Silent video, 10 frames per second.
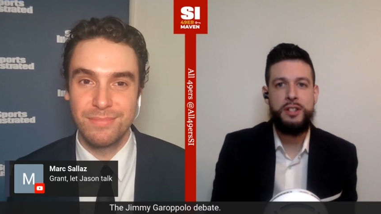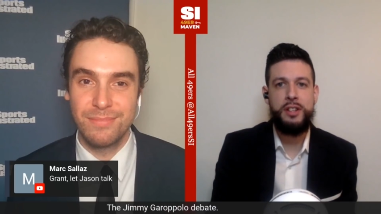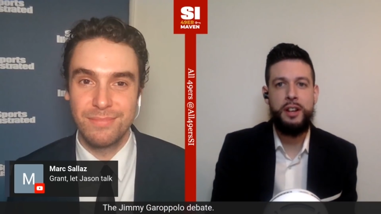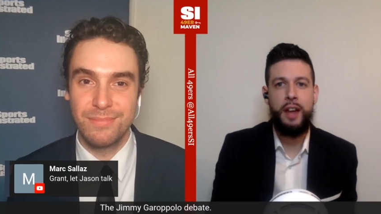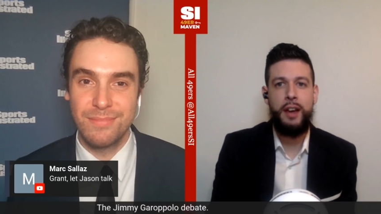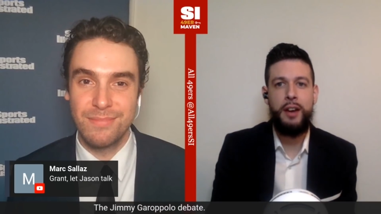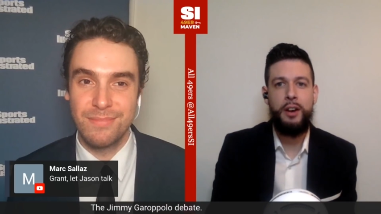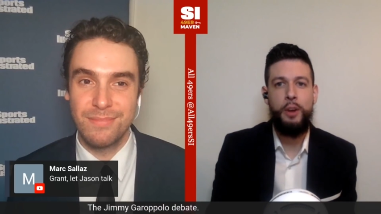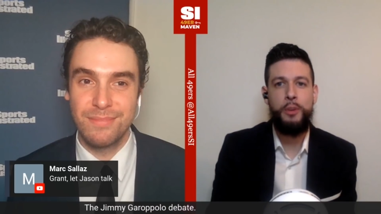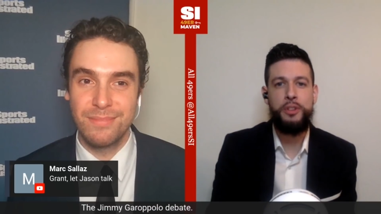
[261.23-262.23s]
Speaker 1: to like
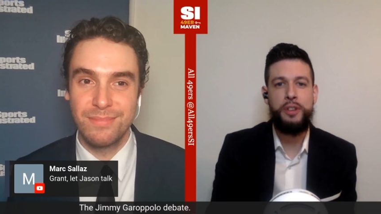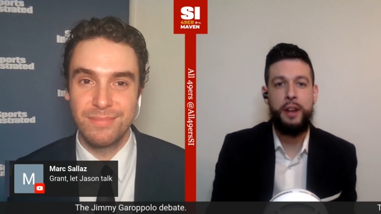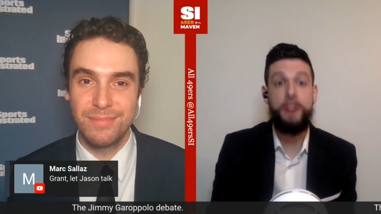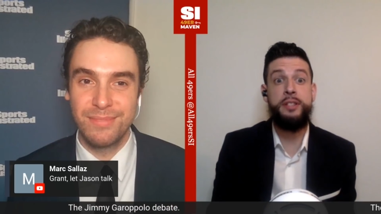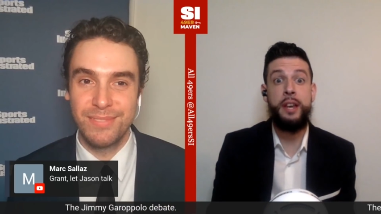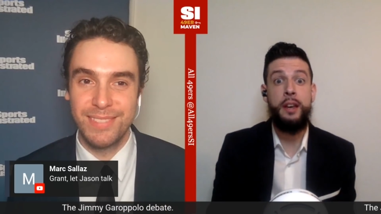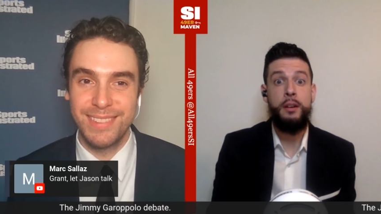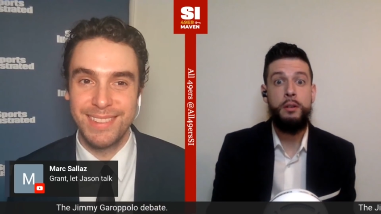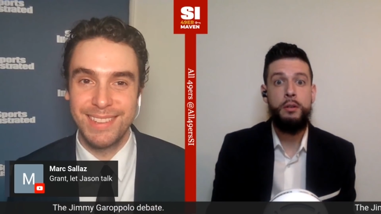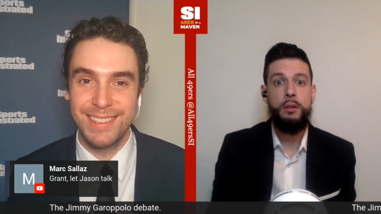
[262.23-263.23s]
almost say like you
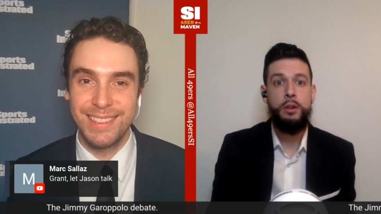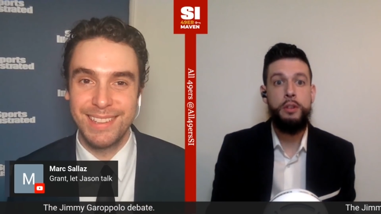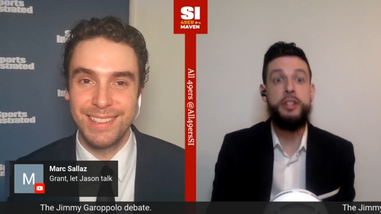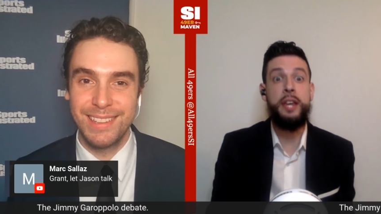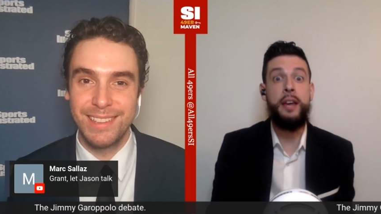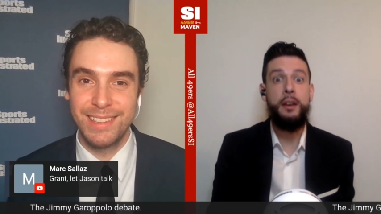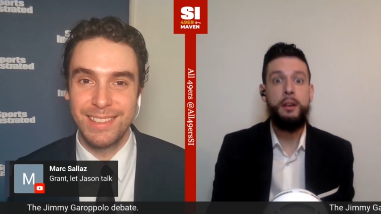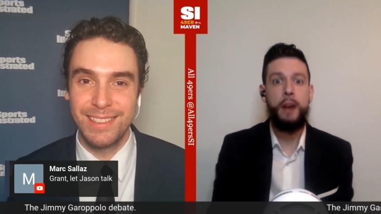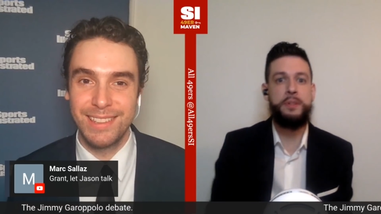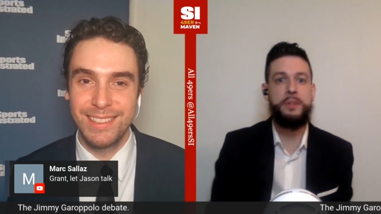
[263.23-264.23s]
see you
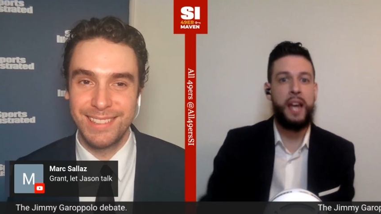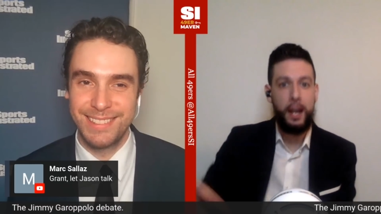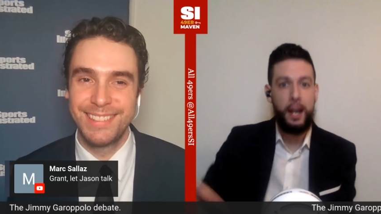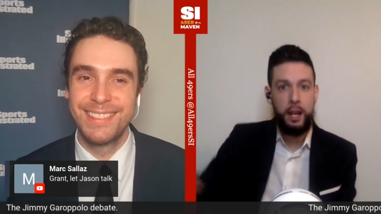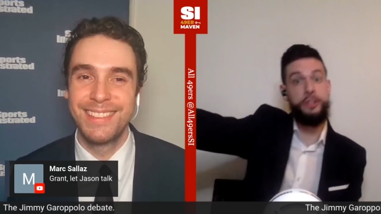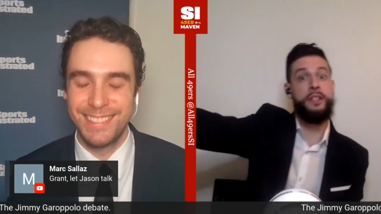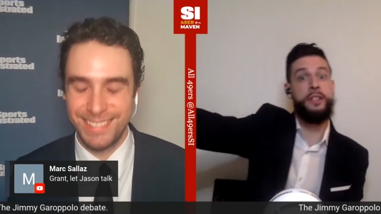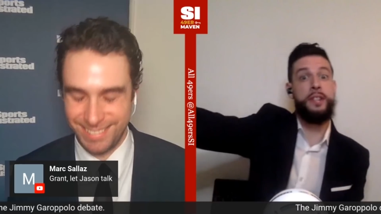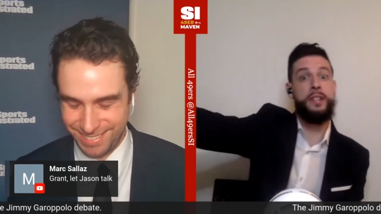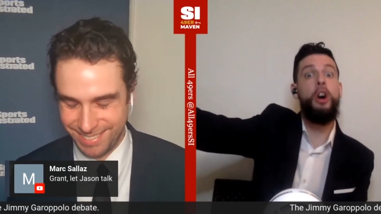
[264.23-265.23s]
see? I'm telling you, you
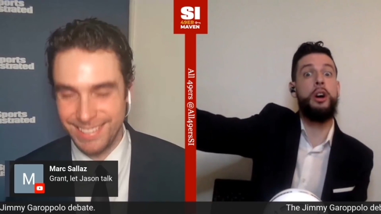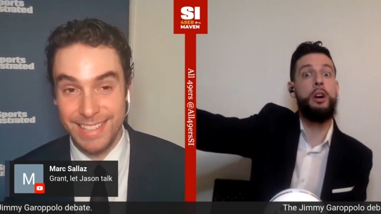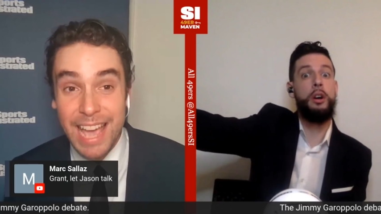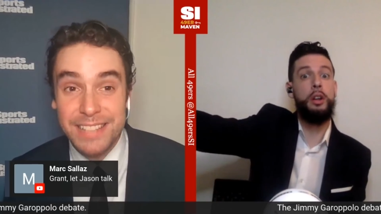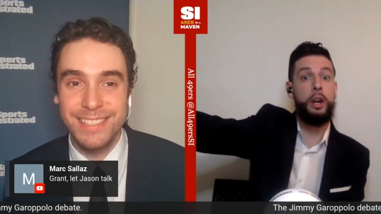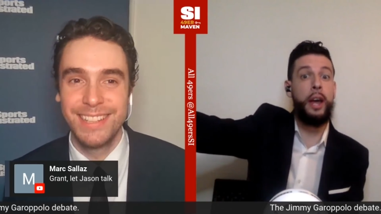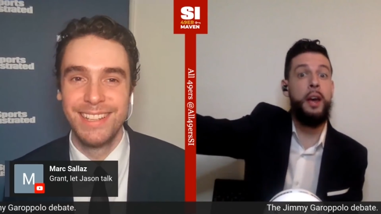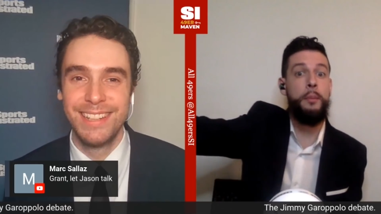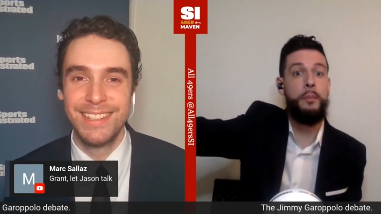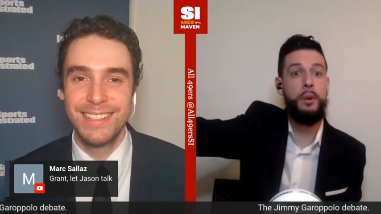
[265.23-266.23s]
see?
Speaker 2: Look. Yes. Look at
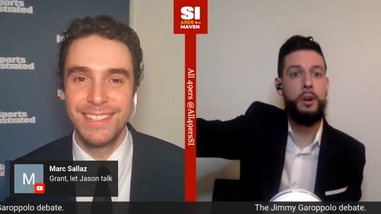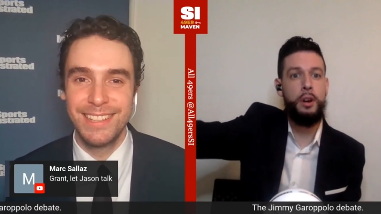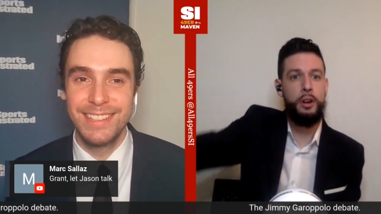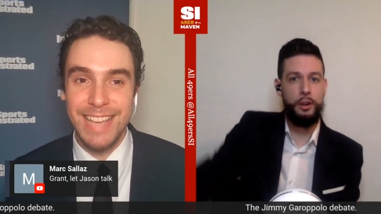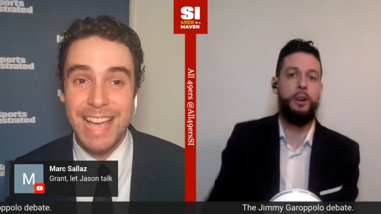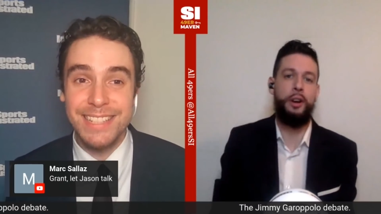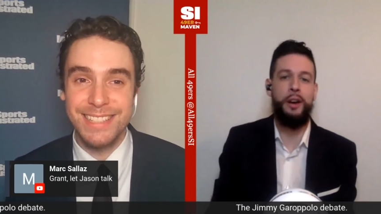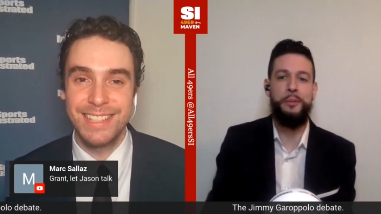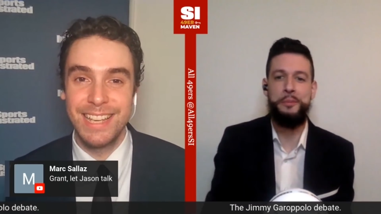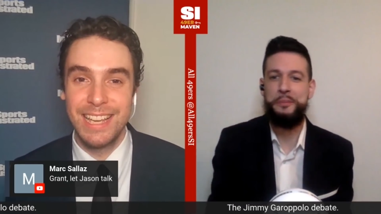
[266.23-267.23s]
him.
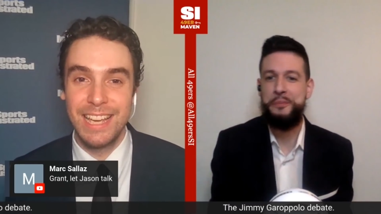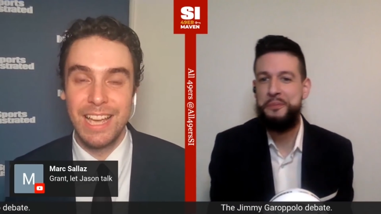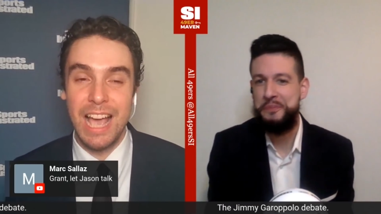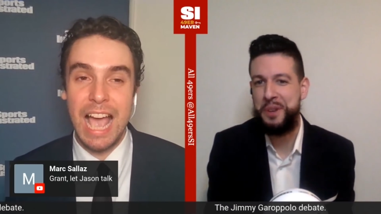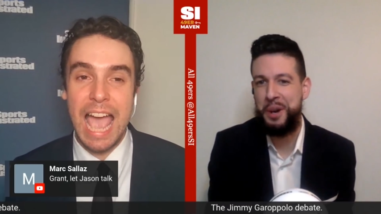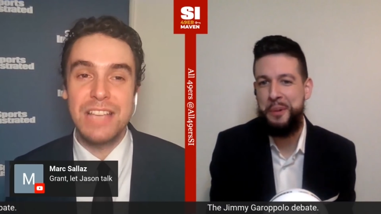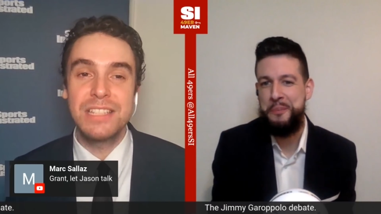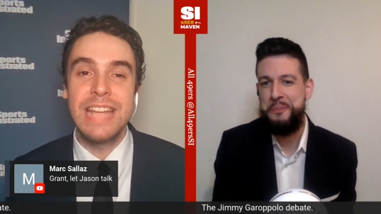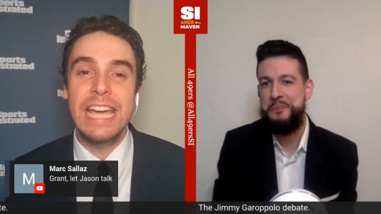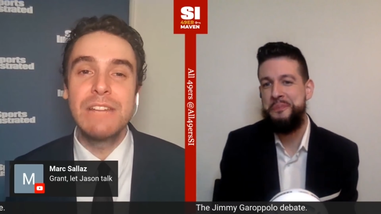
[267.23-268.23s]
Yes. Okay.
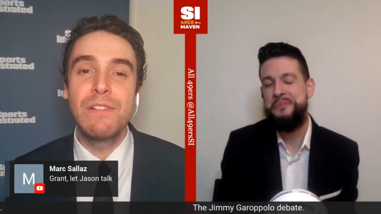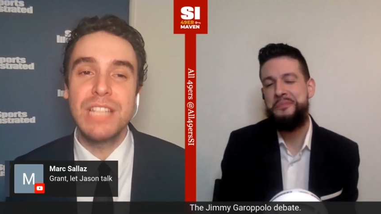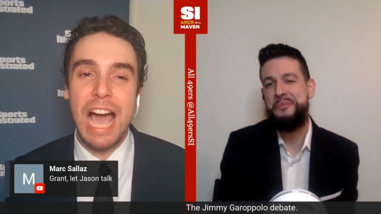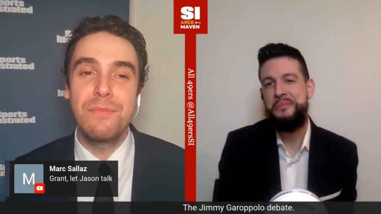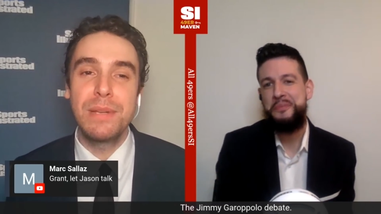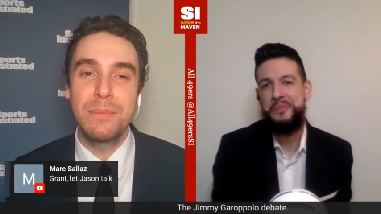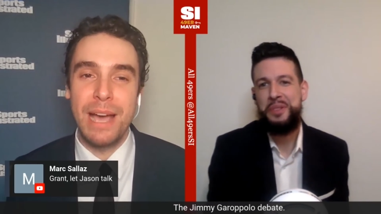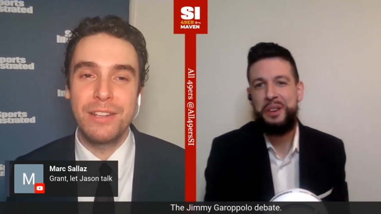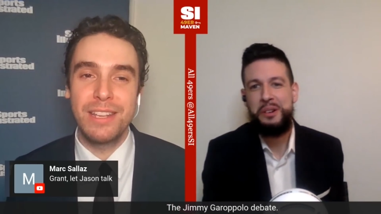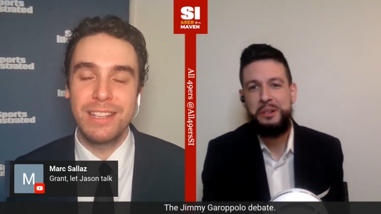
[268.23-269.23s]
As negative as I've been
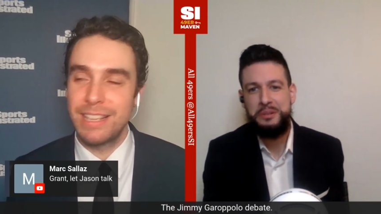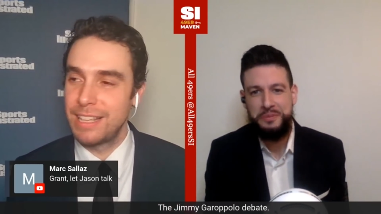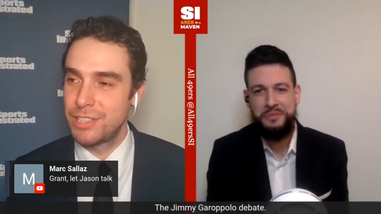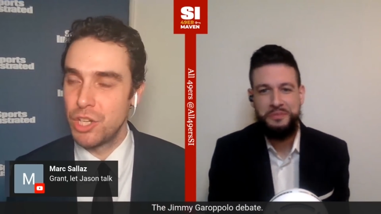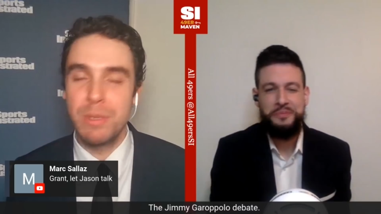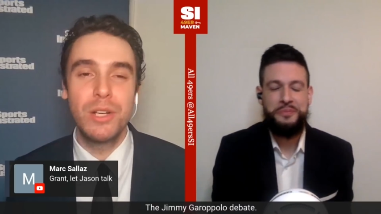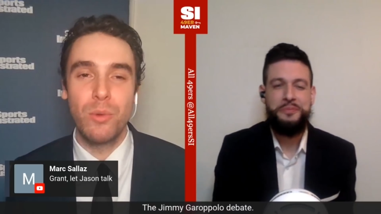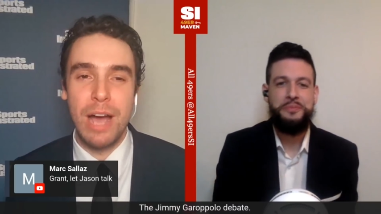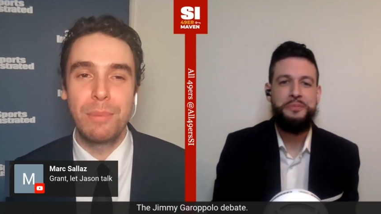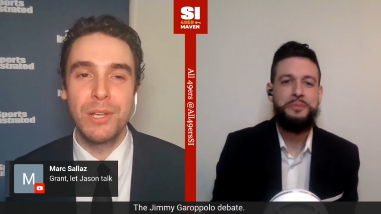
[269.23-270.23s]
about Jimmy
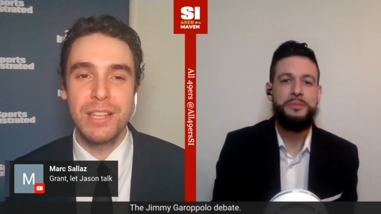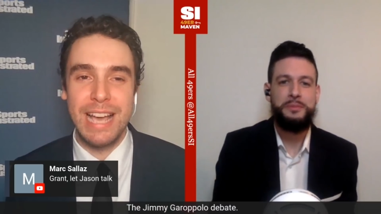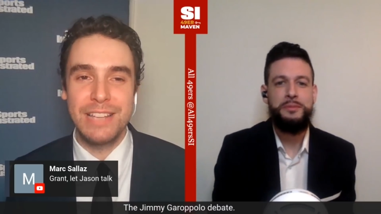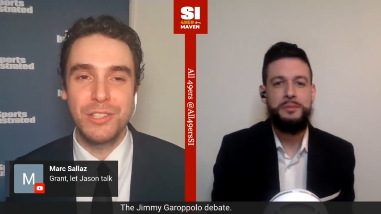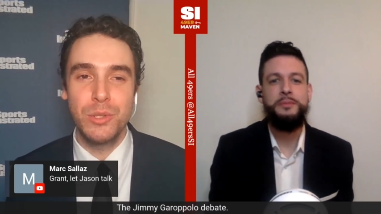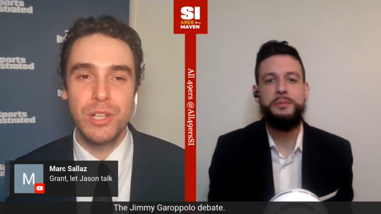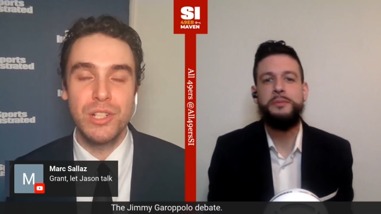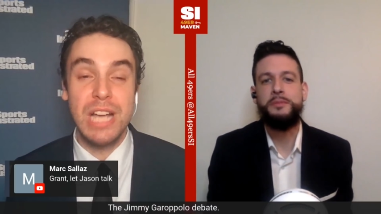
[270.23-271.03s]
Garoppolo the last two years,